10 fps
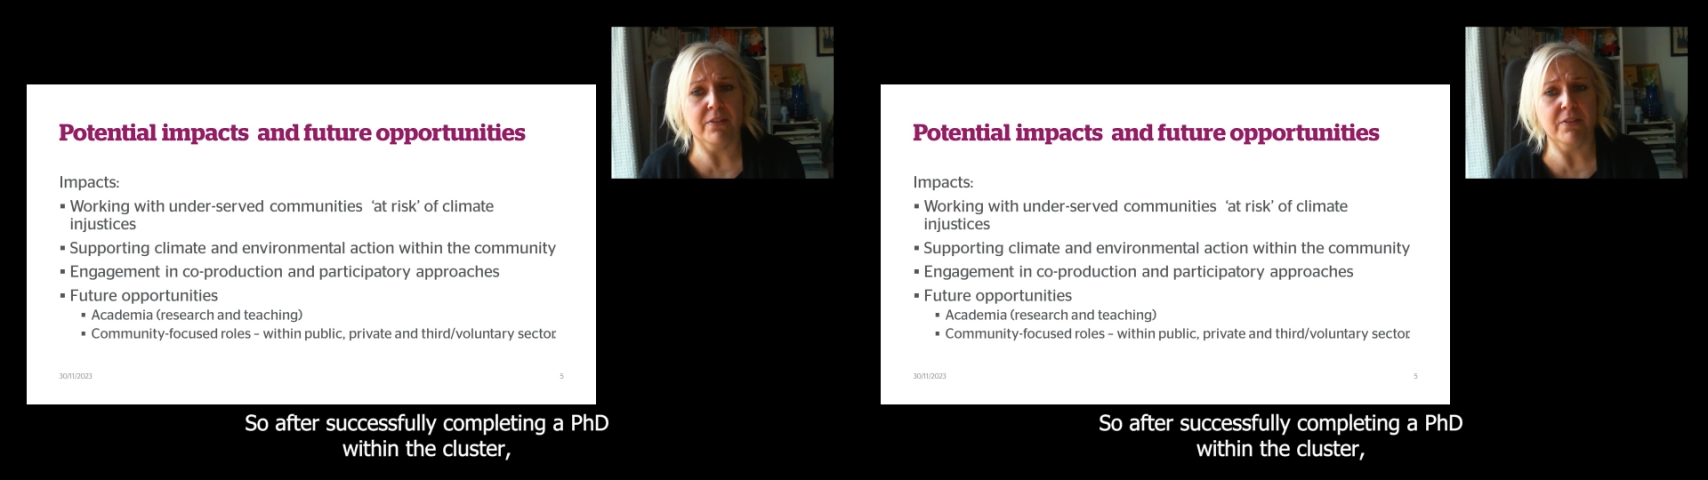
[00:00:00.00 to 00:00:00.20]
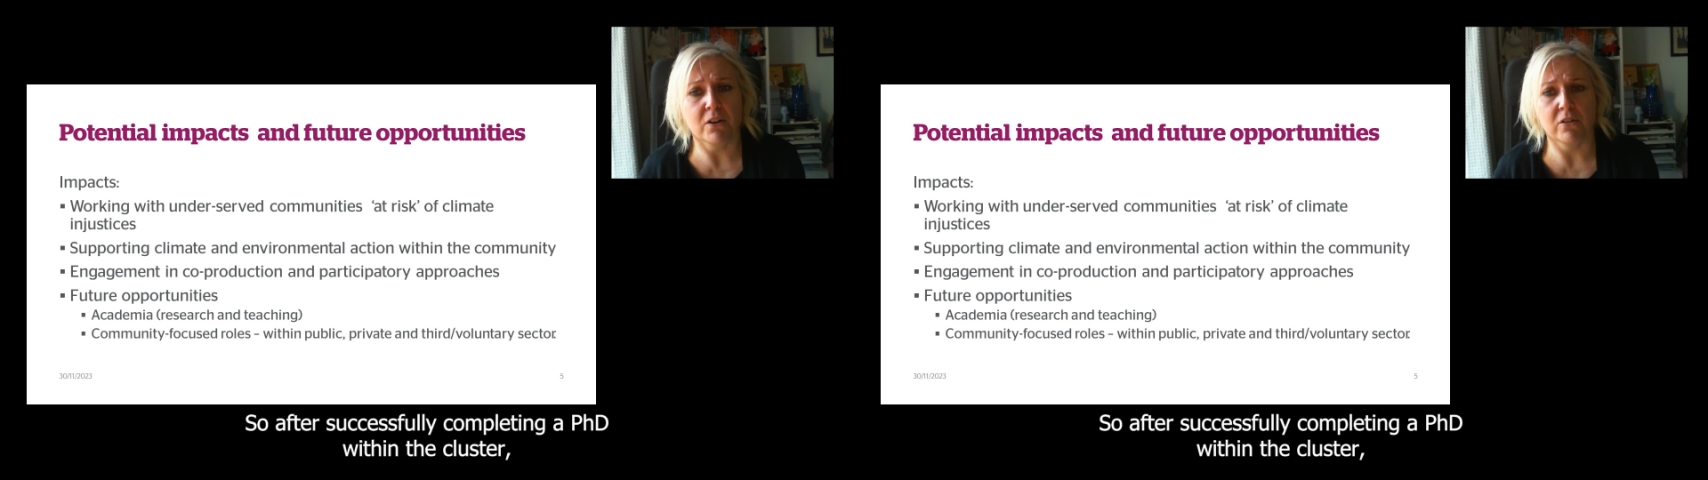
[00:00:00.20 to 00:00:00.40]

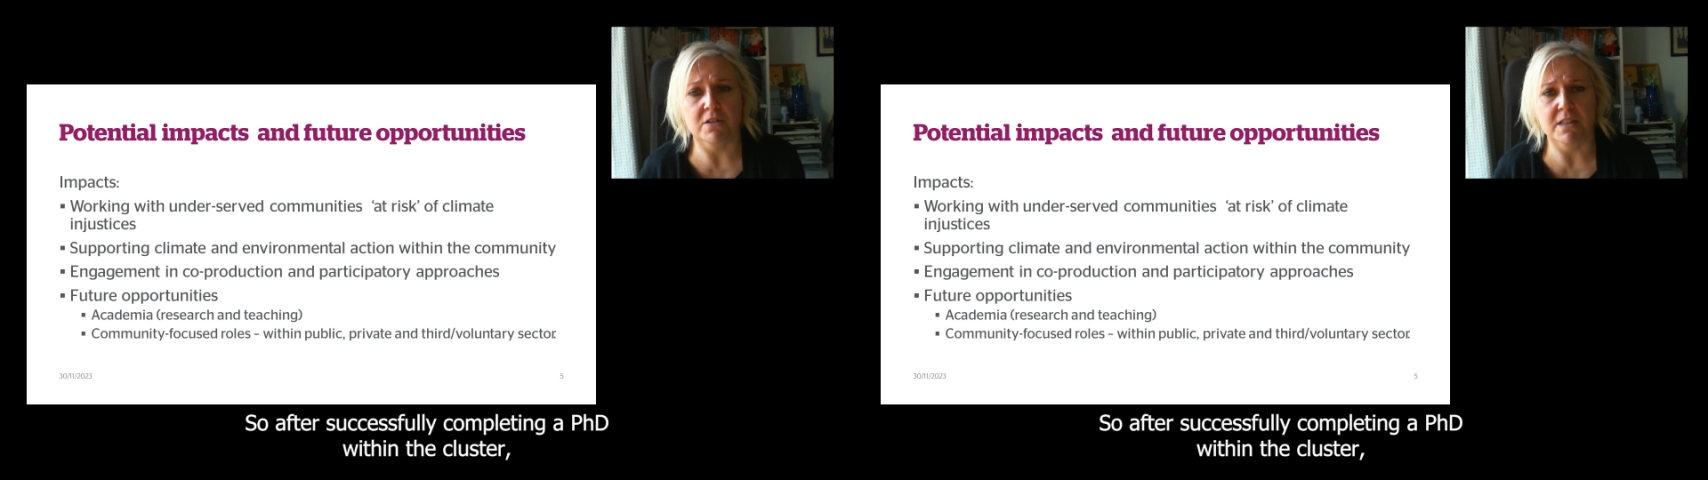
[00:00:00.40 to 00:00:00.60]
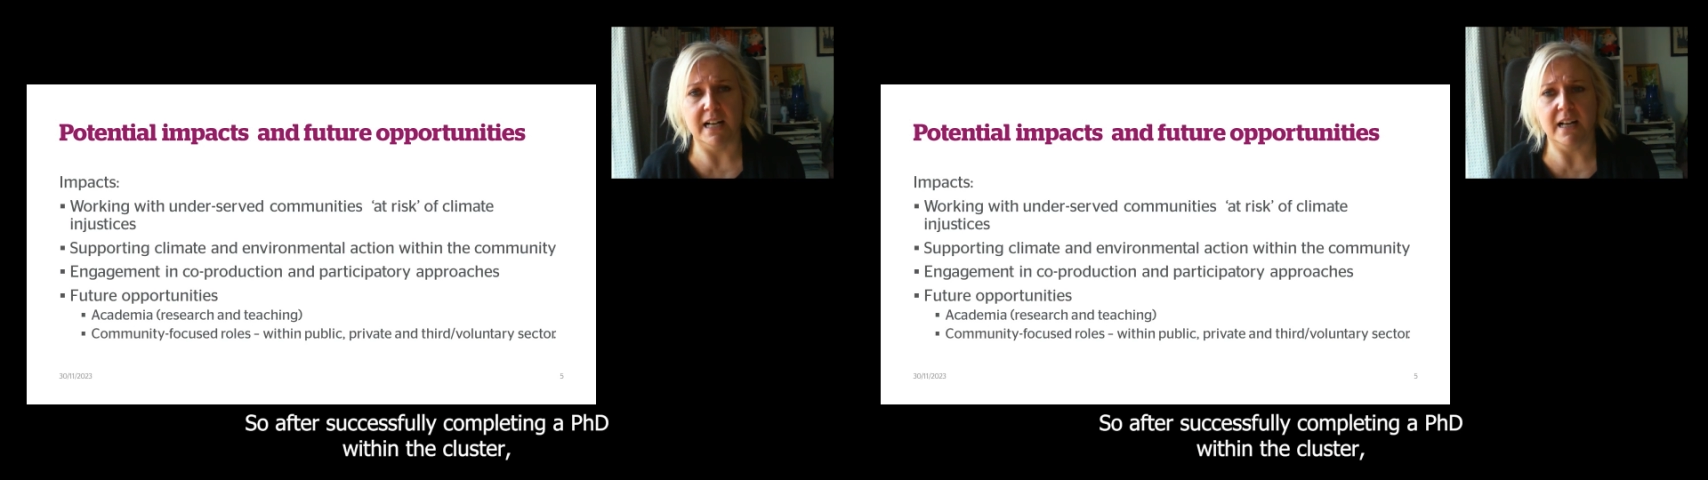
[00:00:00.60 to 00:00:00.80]
the
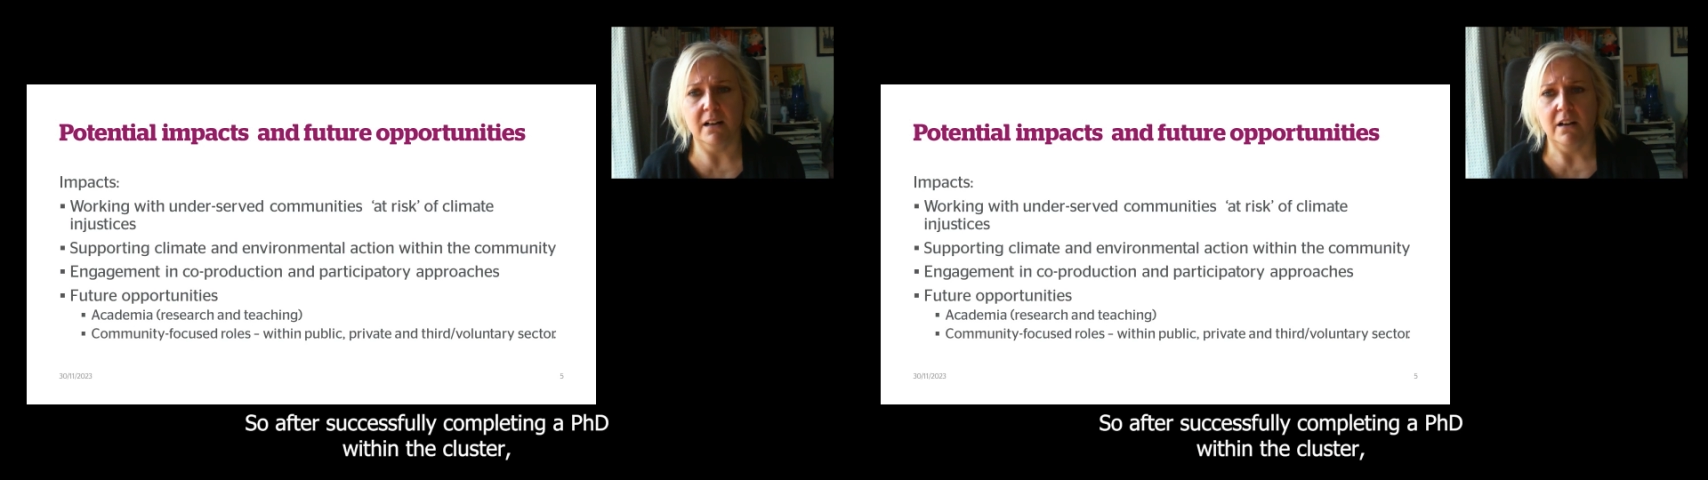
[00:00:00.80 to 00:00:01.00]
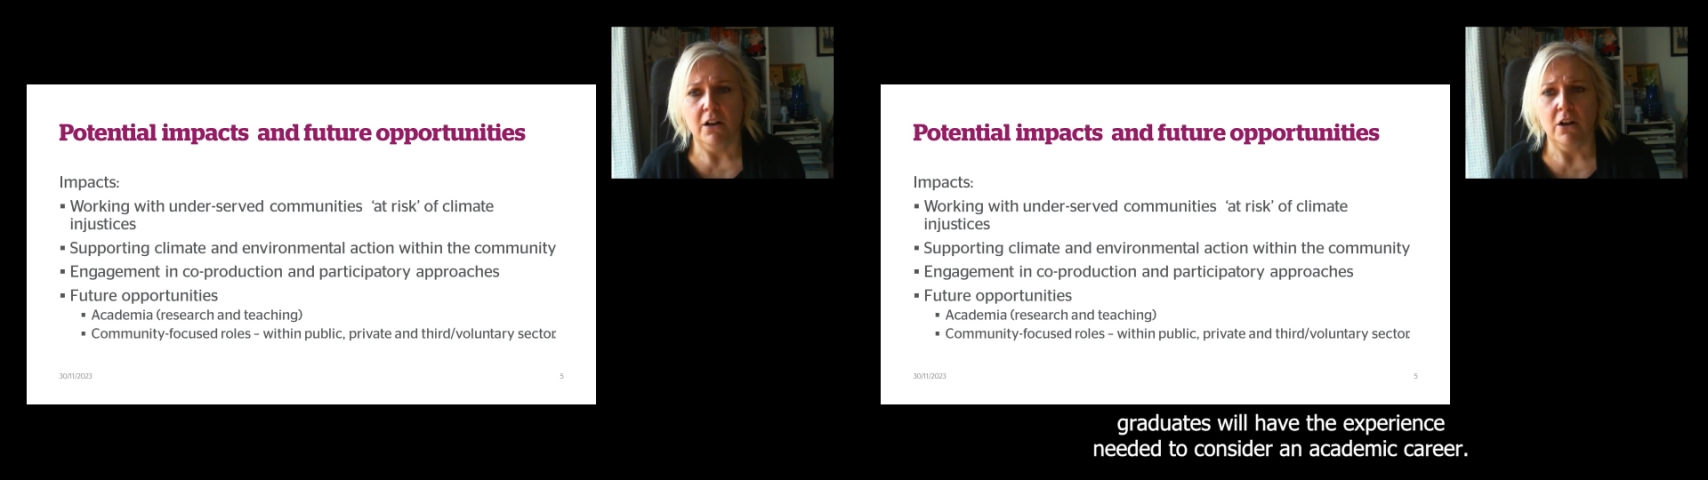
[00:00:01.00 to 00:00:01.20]
cluster,
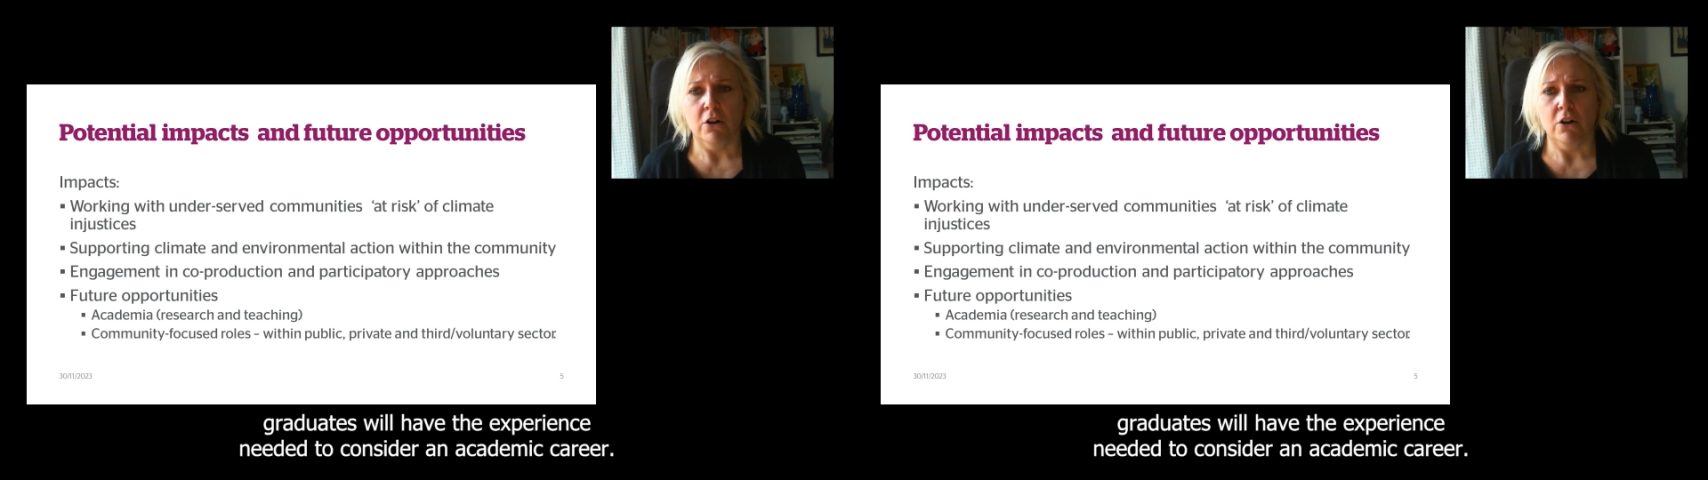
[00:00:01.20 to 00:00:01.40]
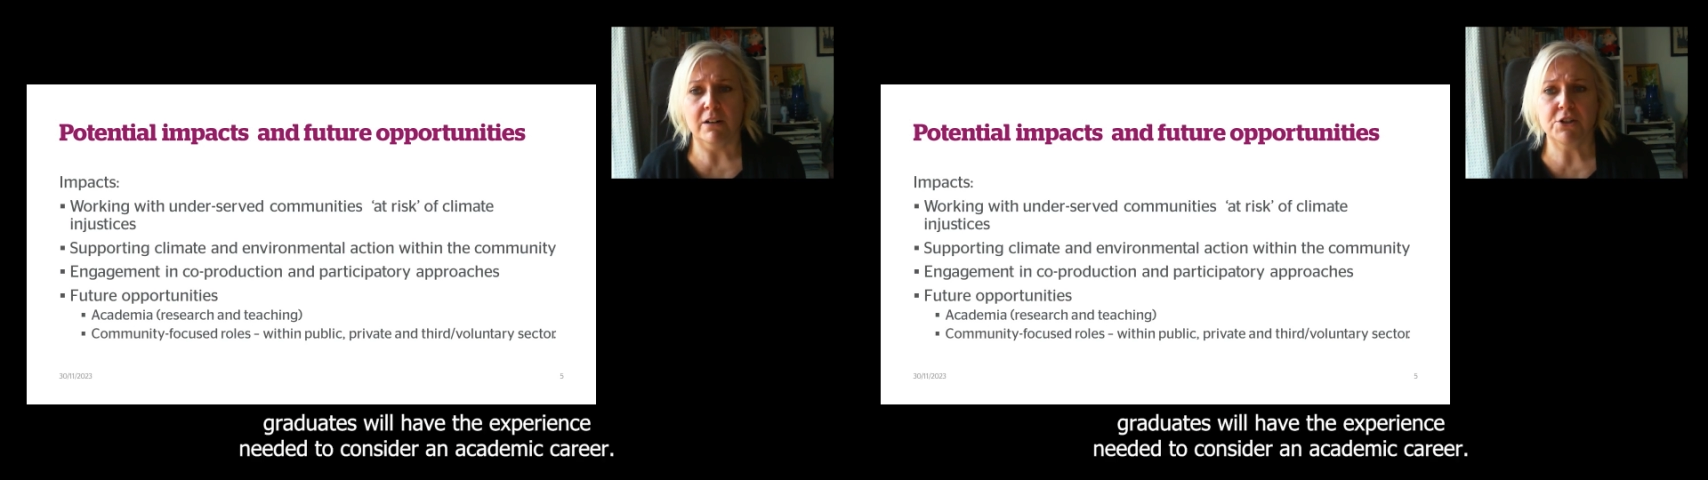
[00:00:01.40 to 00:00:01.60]

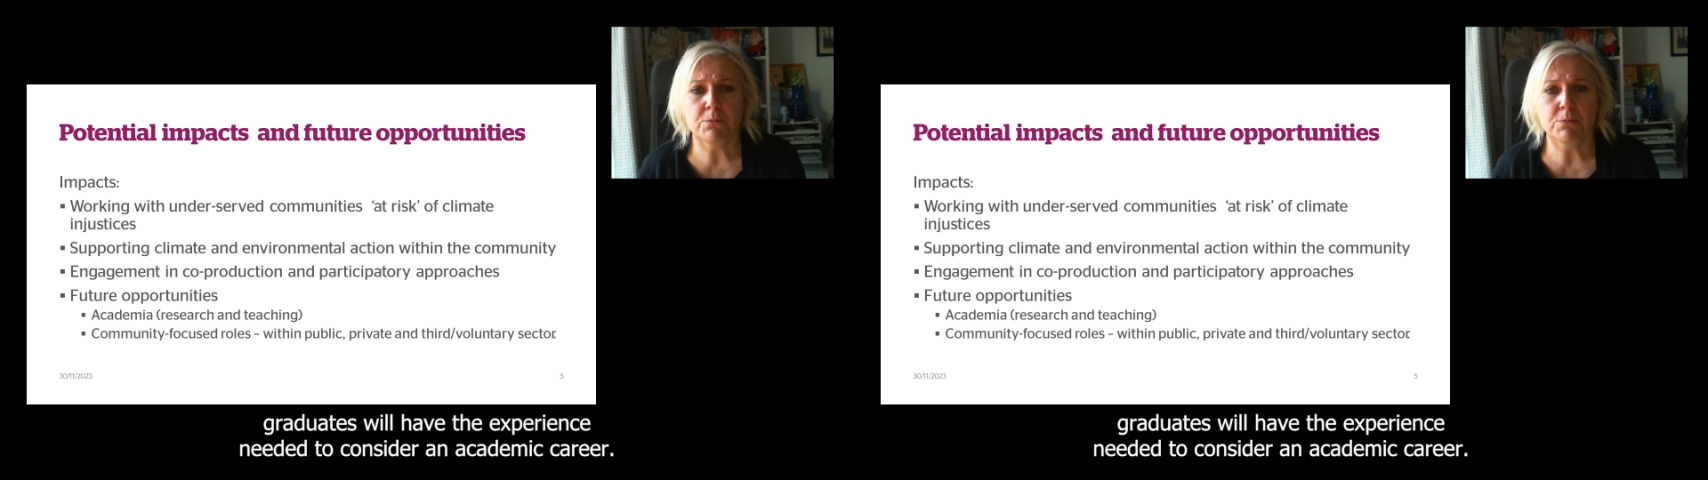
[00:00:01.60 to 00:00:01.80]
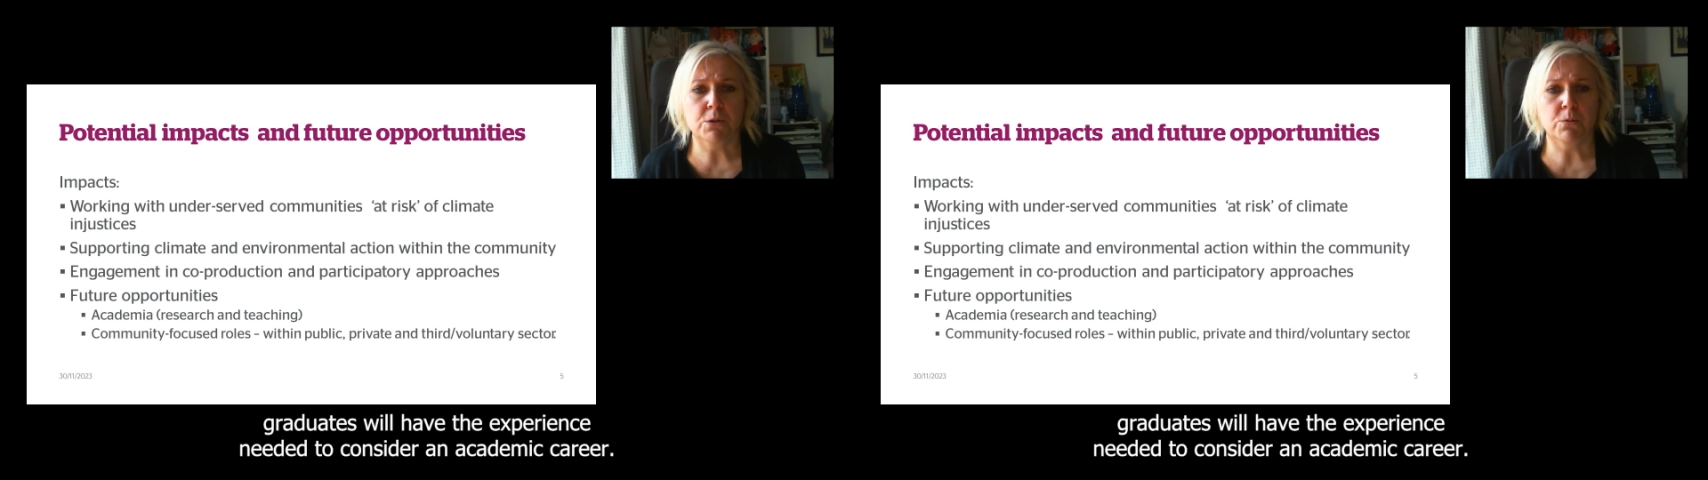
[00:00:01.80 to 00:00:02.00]

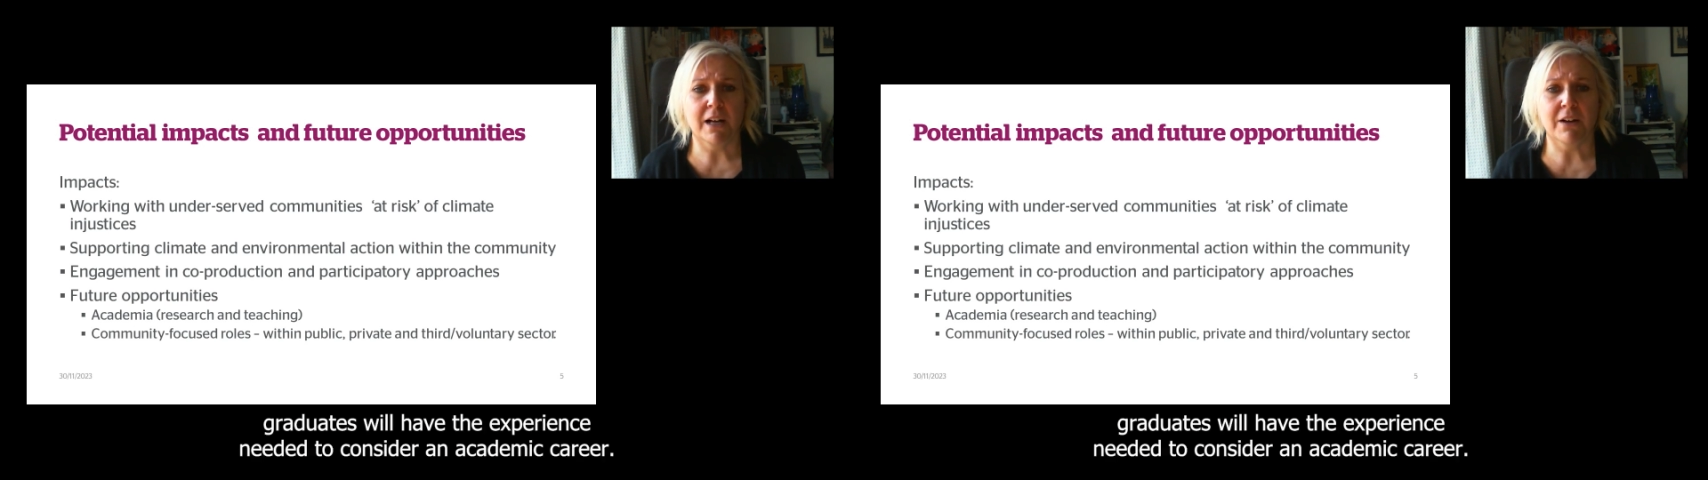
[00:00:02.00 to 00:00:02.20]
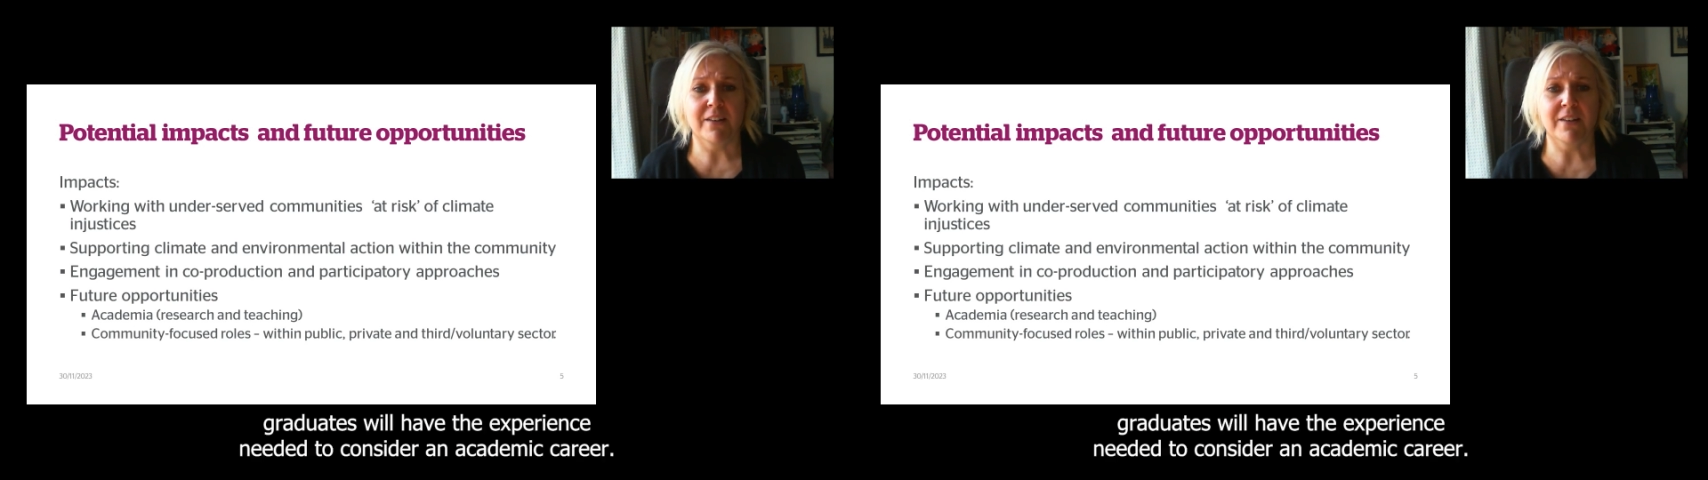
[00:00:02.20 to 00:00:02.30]
graduates would have